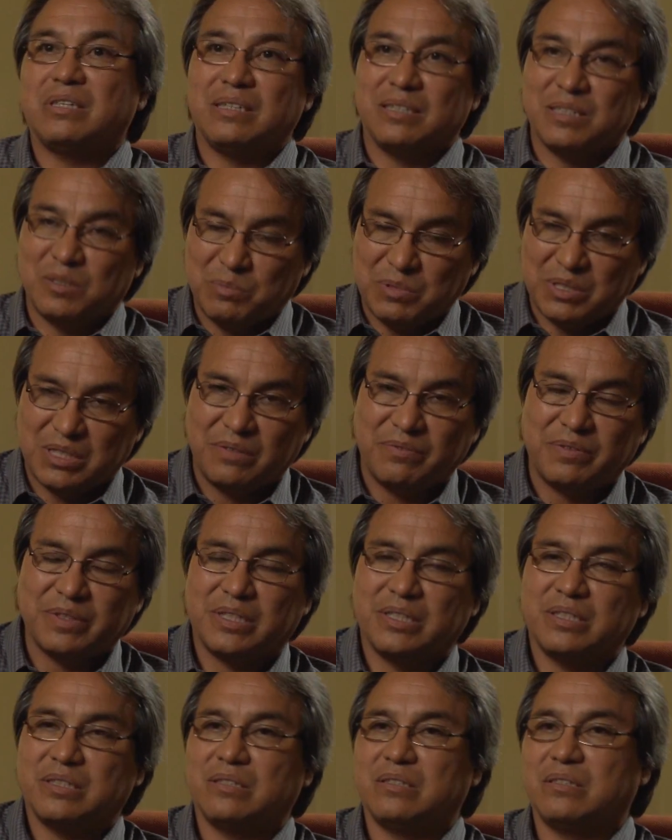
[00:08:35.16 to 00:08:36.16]
and in
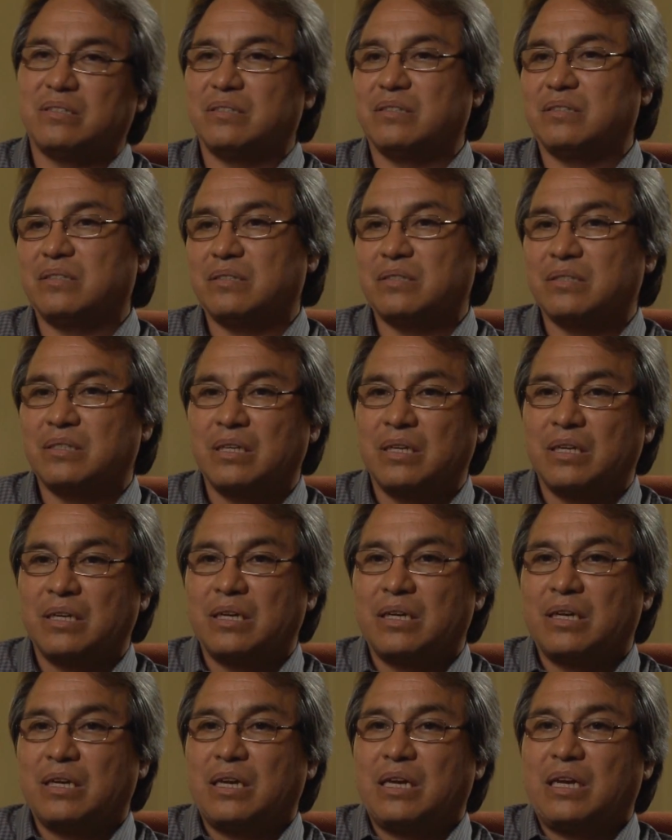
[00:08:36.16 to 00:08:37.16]
specific instances,
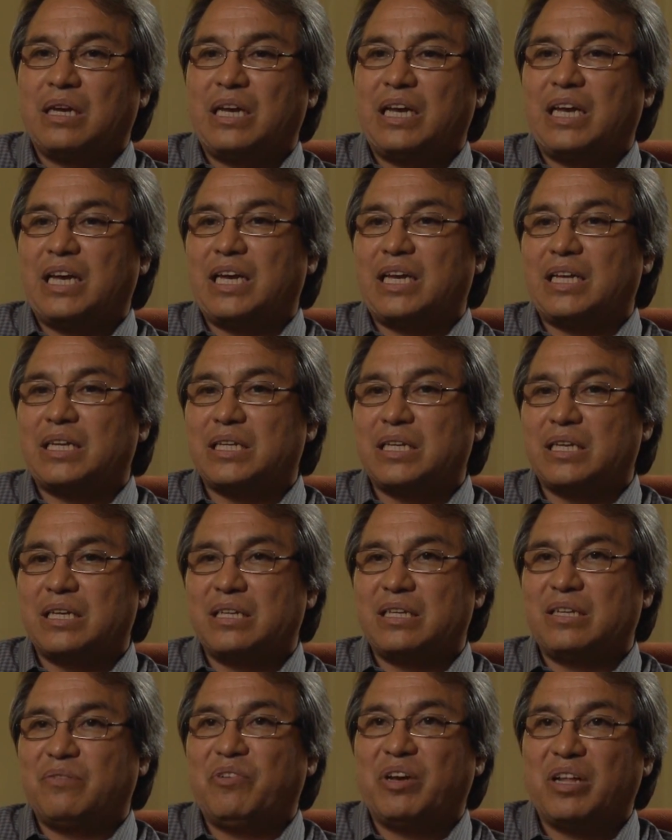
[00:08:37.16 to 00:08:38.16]
and
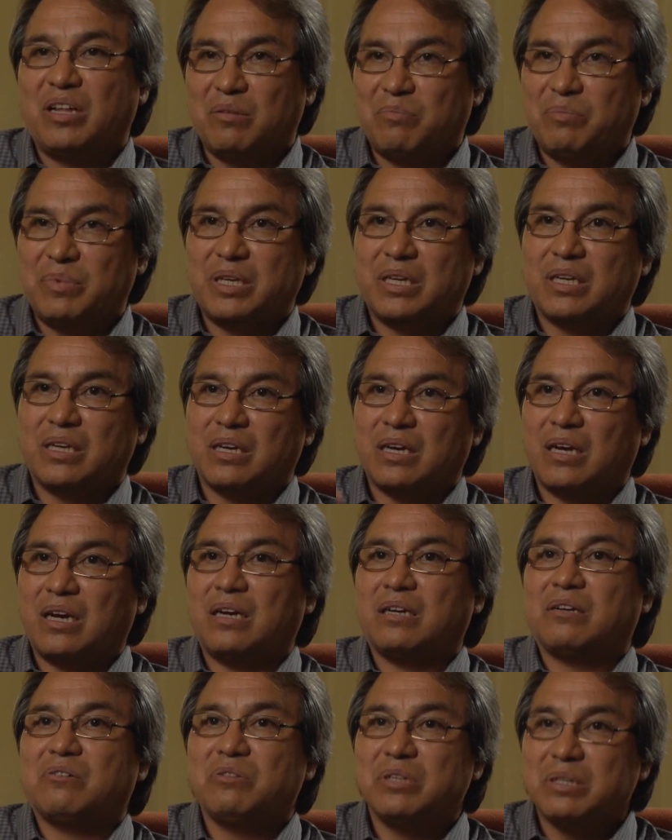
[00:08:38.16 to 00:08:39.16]
developing
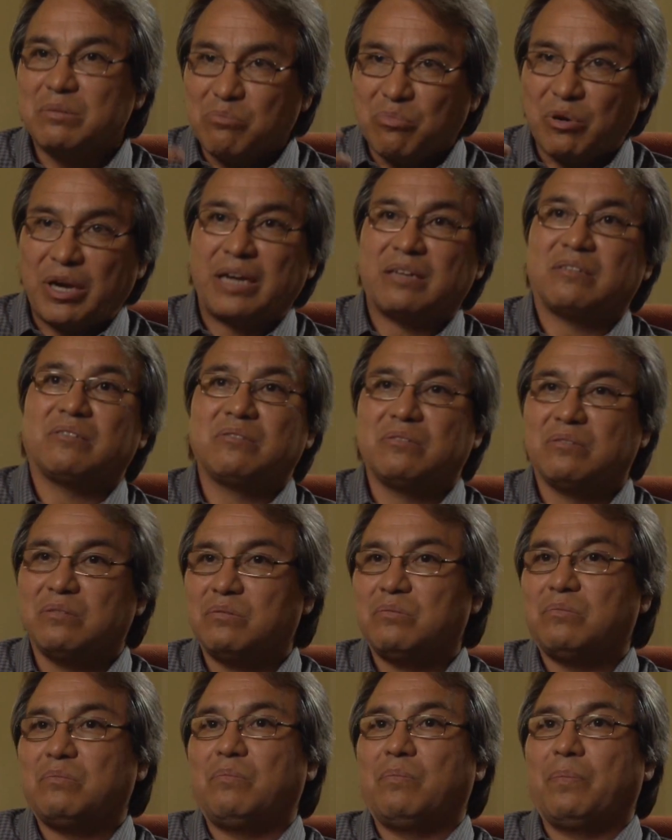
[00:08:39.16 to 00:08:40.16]
concrete
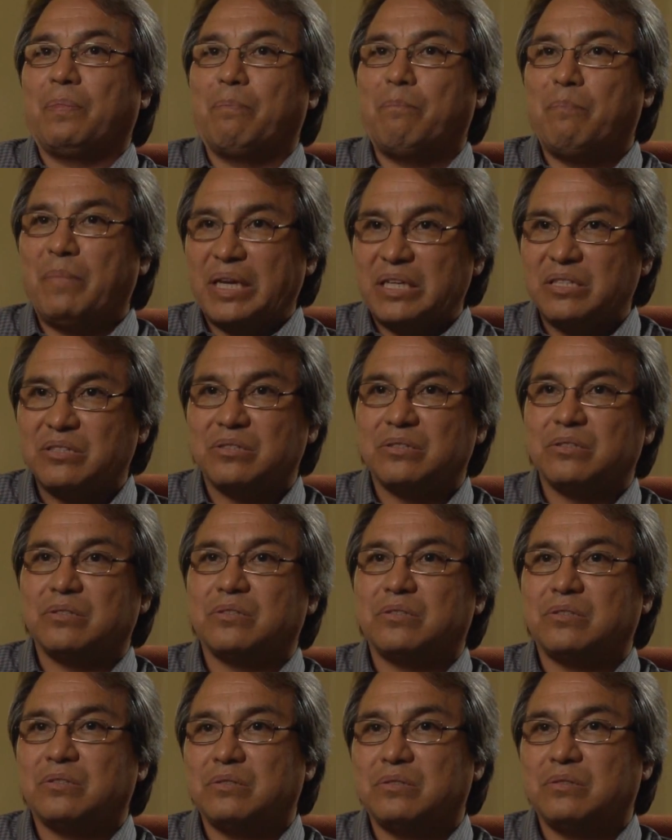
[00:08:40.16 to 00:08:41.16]
practical
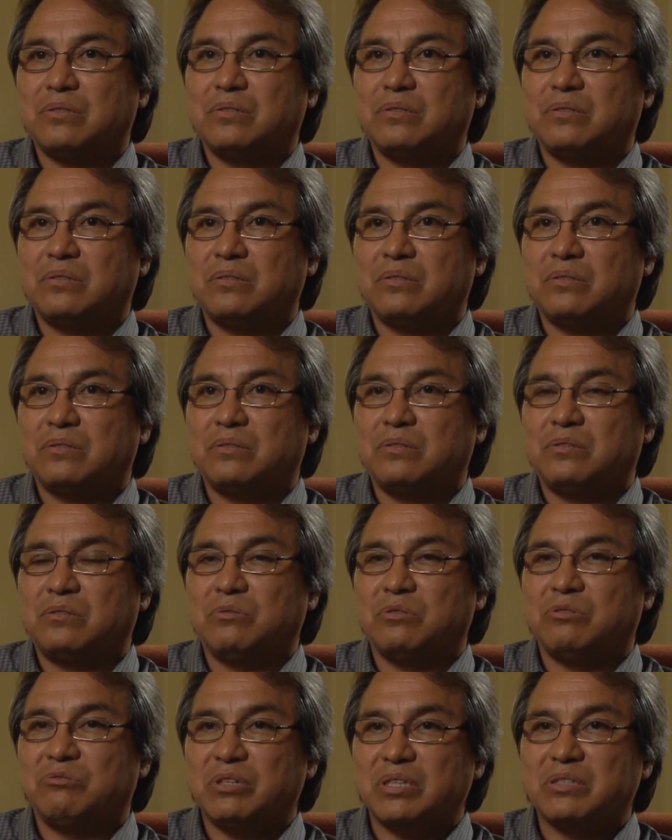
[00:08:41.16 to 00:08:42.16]
measures to
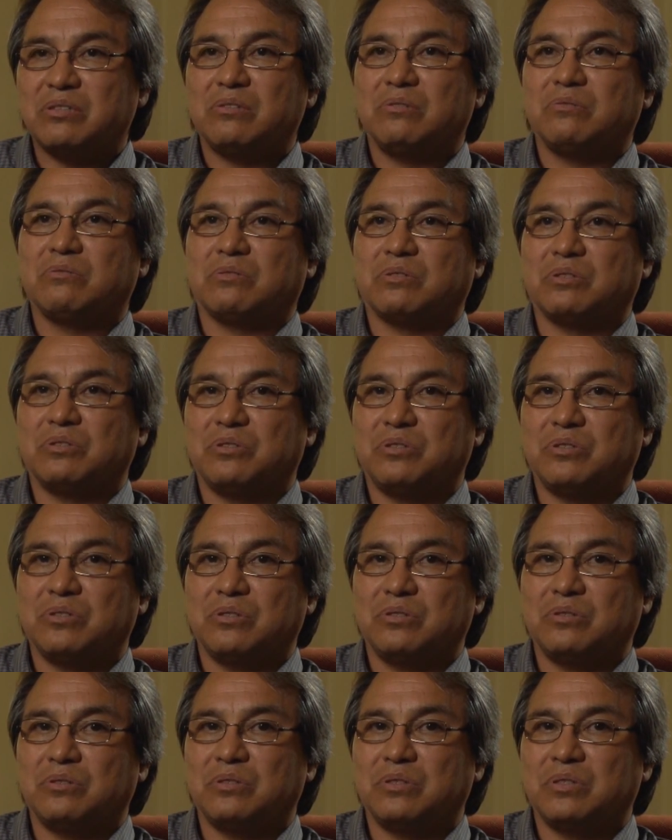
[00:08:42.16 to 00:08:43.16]
address those
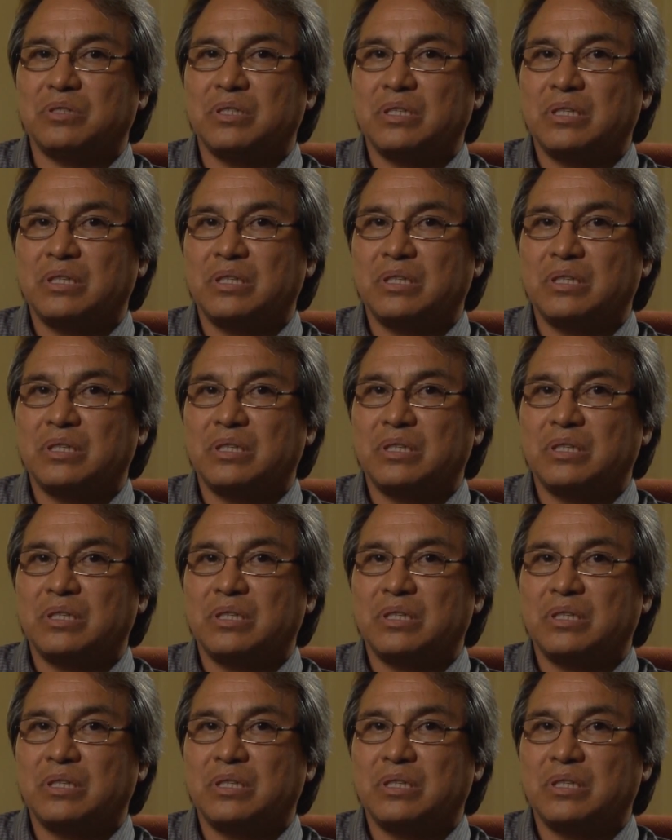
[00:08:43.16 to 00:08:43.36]
concerns